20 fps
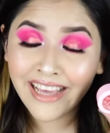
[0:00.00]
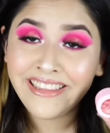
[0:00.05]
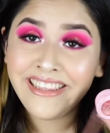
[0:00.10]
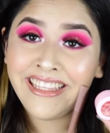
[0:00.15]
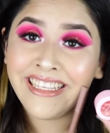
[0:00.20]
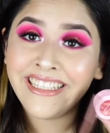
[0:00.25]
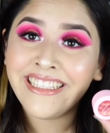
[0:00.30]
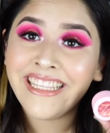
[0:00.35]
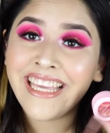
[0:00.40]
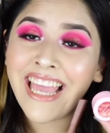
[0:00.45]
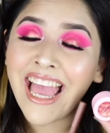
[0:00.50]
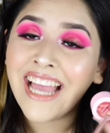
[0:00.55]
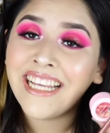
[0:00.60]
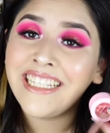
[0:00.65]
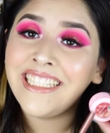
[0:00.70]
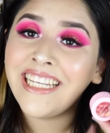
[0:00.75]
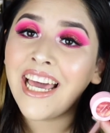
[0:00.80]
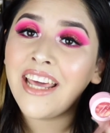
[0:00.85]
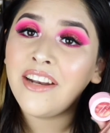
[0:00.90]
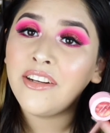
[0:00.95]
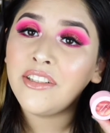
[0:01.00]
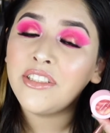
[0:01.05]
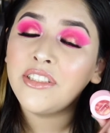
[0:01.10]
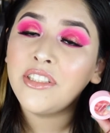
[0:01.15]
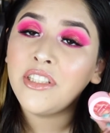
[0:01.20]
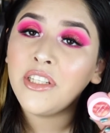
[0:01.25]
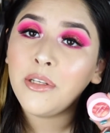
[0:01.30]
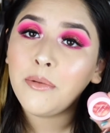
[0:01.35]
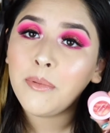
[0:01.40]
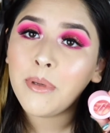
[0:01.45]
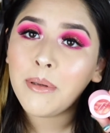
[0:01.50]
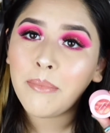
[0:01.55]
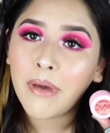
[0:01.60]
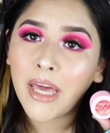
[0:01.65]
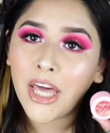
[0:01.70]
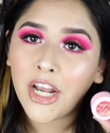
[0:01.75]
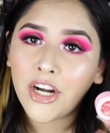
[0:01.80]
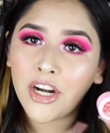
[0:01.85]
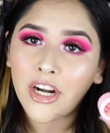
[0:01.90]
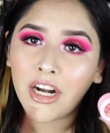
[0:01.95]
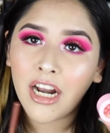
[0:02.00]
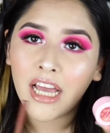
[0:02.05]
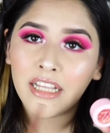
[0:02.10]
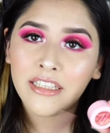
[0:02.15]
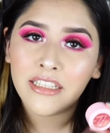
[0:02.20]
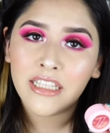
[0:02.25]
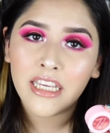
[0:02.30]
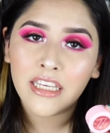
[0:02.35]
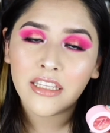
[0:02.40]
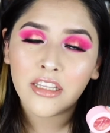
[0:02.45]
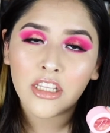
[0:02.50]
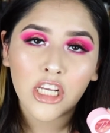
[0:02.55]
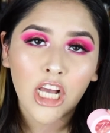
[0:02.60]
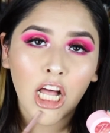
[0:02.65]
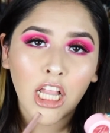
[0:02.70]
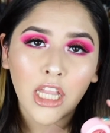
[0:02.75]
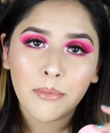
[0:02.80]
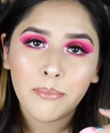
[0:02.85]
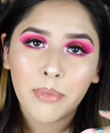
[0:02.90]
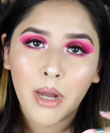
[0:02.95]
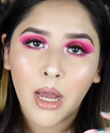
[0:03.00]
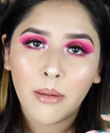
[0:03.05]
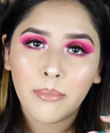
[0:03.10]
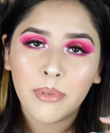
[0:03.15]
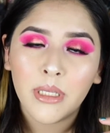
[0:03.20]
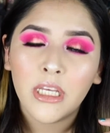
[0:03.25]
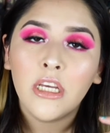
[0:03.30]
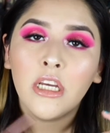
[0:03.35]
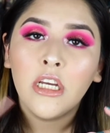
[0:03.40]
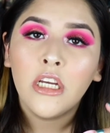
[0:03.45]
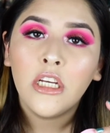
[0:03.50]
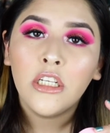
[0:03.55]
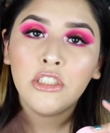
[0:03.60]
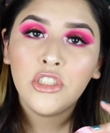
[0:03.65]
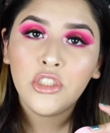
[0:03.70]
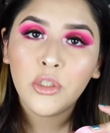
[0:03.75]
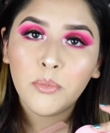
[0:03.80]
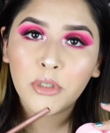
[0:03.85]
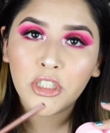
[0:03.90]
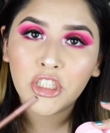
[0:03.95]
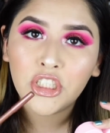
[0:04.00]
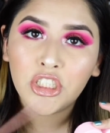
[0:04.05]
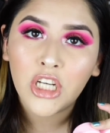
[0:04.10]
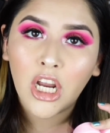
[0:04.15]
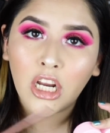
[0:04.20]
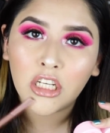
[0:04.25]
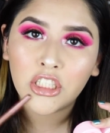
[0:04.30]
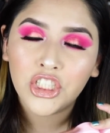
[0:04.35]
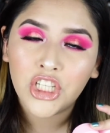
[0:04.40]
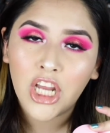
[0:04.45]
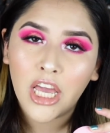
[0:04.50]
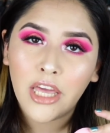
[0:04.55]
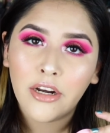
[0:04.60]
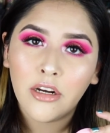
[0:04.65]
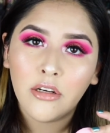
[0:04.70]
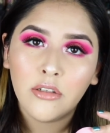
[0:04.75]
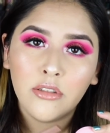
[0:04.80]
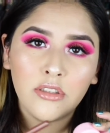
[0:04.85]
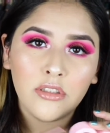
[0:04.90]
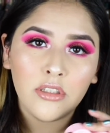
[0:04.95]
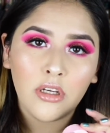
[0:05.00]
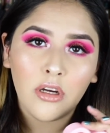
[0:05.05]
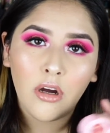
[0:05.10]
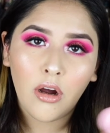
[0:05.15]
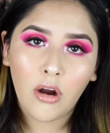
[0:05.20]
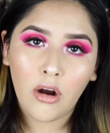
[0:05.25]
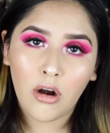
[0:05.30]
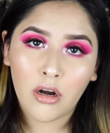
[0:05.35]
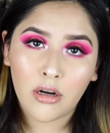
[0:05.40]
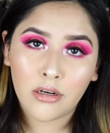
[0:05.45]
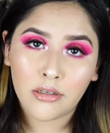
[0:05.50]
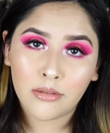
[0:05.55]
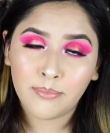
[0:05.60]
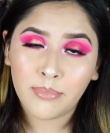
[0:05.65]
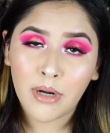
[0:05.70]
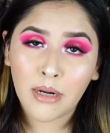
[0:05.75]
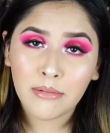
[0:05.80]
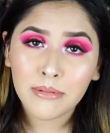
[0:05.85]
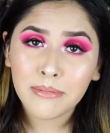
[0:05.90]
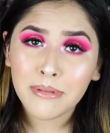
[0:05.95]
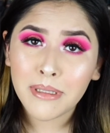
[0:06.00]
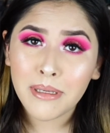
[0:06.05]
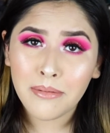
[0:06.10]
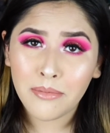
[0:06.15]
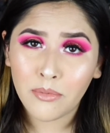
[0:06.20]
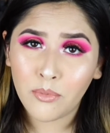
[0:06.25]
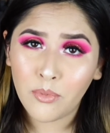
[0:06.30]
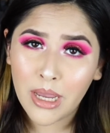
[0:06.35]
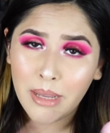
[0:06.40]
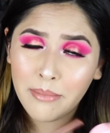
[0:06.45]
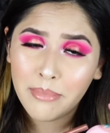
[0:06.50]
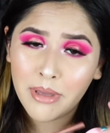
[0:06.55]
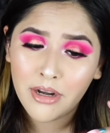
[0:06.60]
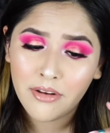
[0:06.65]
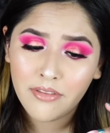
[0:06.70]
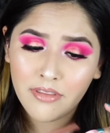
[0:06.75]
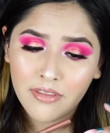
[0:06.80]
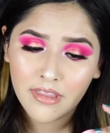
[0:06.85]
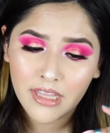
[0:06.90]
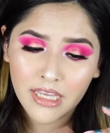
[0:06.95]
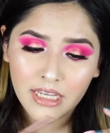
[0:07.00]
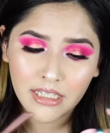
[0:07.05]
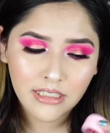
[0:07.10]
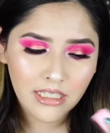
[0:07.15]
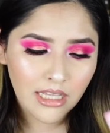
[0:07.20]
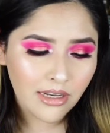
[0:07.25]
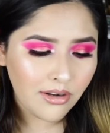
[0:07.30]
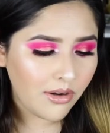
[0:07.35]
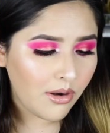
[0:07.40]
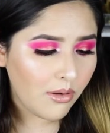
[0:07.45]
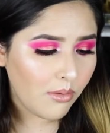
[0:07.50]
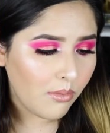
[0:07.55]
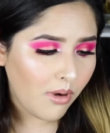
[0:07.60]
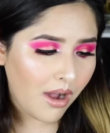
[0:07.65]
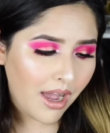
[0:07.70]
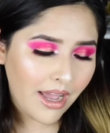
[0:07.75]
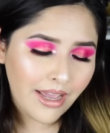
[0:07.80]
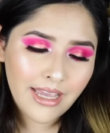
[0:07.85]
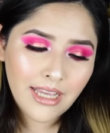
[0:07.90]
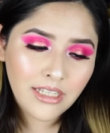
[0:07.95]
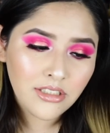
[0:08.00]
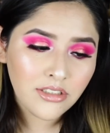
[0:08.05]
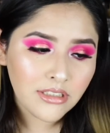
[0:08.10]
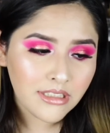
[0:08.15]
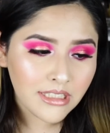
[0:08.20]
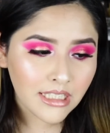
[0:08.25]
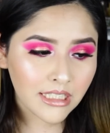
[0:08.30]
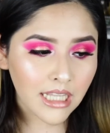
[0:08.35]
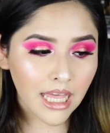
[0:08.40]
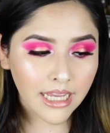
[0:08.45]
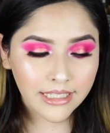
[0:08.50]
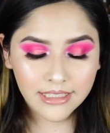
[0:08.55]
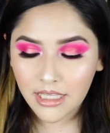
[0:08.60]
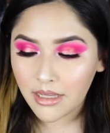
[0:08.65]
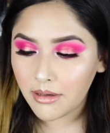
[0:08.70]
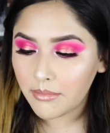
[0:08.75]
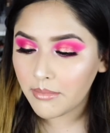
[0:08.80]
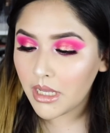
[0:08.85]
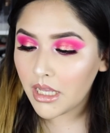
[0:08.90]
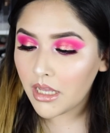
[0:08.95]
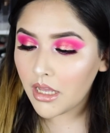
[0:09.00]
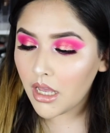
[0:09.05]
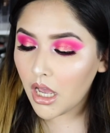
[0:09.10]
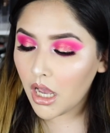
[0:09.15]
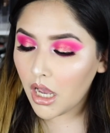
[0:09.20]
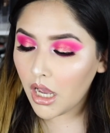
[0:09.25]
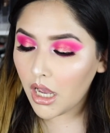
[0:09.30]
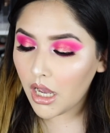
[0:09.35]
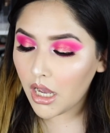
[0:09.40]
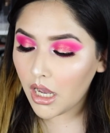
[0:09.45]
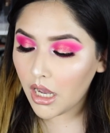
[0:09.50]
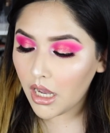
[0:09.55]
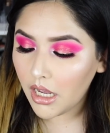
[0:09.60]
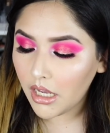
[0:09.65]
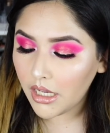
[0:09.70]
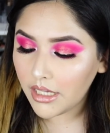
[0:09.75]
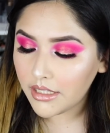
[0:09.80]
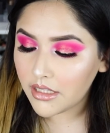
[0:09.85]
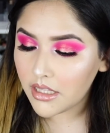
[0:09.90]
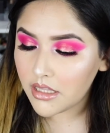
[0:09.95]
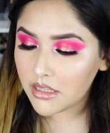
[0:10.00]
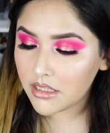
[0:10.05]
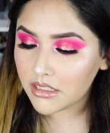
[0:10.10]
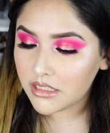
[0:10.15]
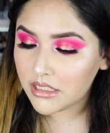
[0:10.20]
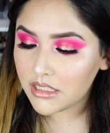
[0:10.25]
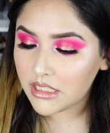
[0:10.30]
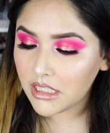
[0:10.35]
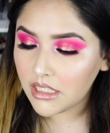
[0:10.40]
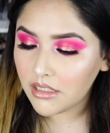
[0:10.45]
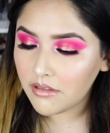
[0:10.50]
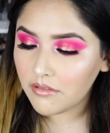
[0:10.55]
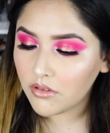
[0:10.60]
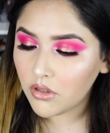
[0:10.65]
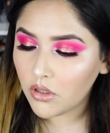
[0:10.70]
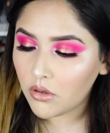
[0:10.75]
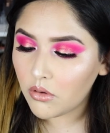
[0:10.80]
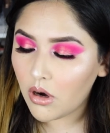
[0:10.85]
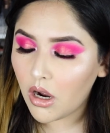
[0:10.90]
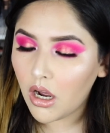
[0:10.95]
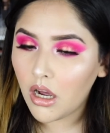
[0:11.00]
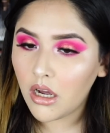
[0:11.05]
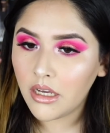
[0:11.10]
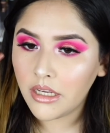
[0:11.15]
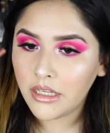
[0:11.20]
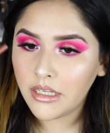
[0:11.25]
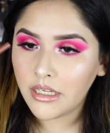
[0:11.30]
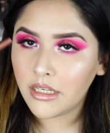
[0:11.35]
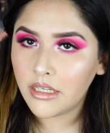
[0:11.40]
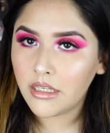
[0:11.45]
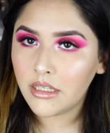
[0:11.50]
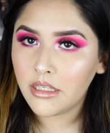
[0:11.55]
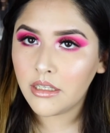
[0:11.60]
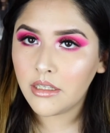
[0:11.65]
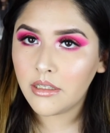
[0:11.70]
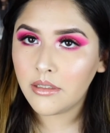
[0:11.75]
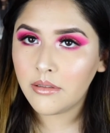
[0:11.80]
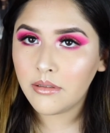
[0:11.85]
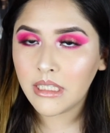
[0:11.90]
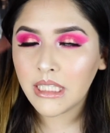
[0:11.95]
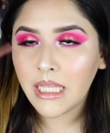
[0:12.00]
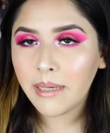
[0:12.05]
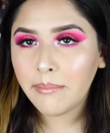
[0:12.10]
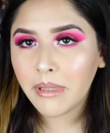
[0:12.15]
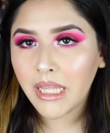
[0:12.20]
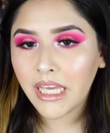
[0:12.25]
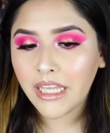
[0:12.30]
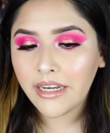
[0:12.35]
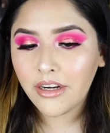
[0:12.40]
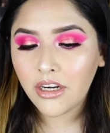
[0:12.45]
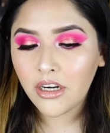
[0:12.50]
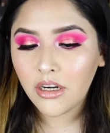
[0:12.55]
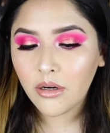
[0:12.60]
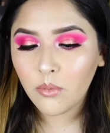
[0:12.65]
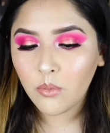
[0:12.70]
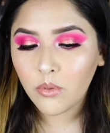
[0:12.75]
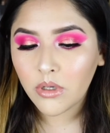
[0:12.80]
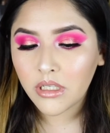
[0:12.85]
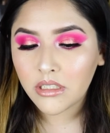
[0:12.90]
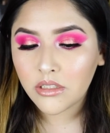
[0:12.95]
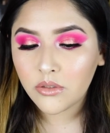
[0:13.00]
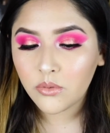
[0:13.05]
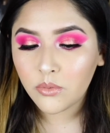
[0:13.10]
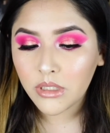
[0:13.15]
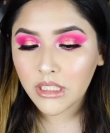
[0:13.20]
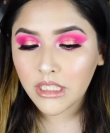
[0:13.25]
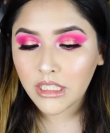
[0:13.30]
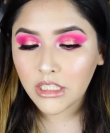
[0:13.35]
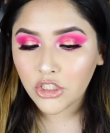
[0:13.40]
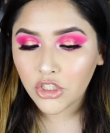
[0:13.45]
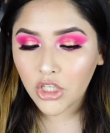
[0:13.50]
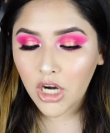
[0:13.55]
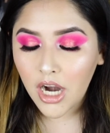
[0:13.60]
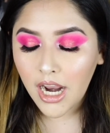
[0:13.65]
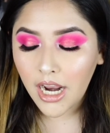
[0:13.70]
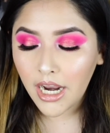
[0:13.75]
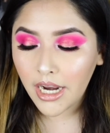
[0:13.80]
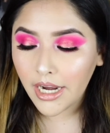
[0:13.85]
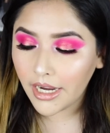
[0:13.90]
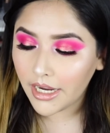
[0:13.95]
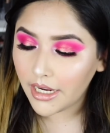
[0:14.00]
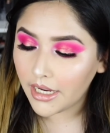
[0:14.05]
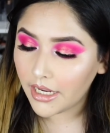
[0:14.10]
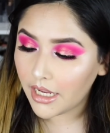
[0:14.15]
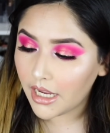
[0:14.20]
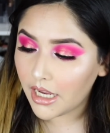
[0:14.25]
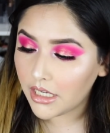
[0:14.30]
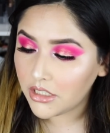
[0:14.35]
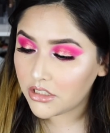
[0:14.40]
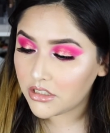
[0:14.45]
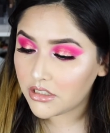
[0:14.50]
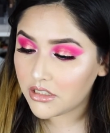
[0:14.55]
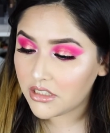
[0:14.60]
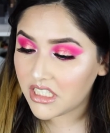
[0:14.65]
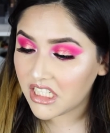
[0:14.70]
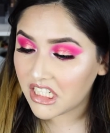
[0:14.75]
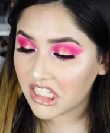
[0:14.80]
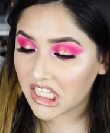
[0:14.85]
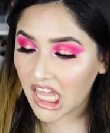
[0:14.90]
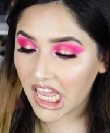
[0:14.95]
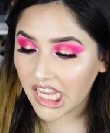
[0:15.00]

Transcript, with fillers: I think the eyeshadows could be better. I think the ColourPop Super Shock shadows are probably way better than this. I don't know why. I just didn't like them. Uh, and then the Steve Laurant uh, lip liner was really dry. I just didn't